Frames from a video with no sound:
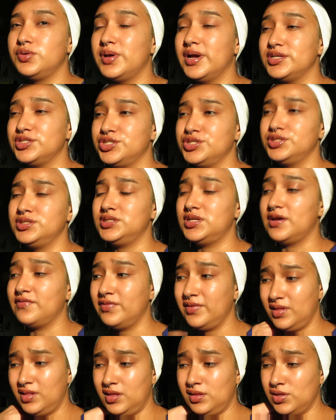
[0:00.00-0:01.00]
you guys should
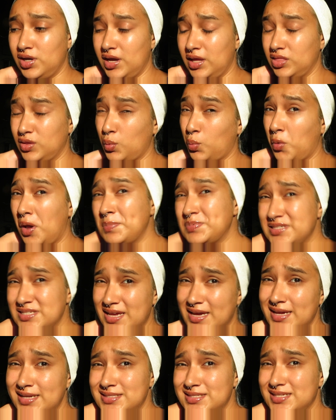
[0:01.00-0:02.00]
definitely look at the
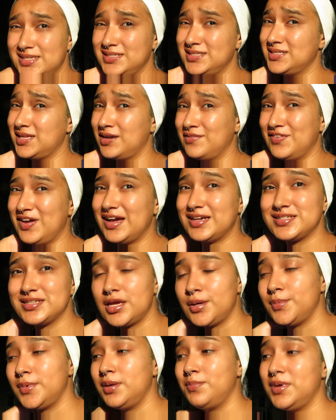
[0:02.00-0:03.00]
websites instead of
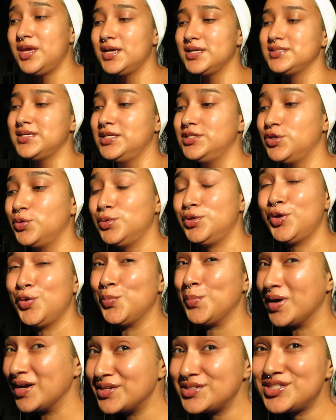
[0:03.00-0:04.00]
asking me, because I don't
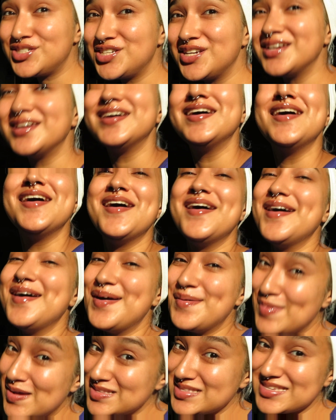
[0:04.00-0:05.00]
know much
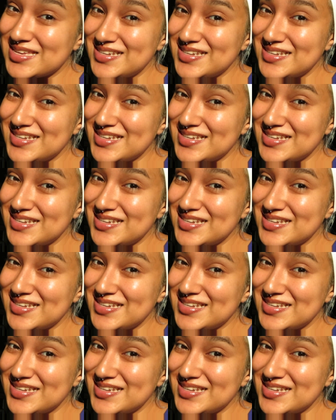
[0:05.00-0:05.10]
about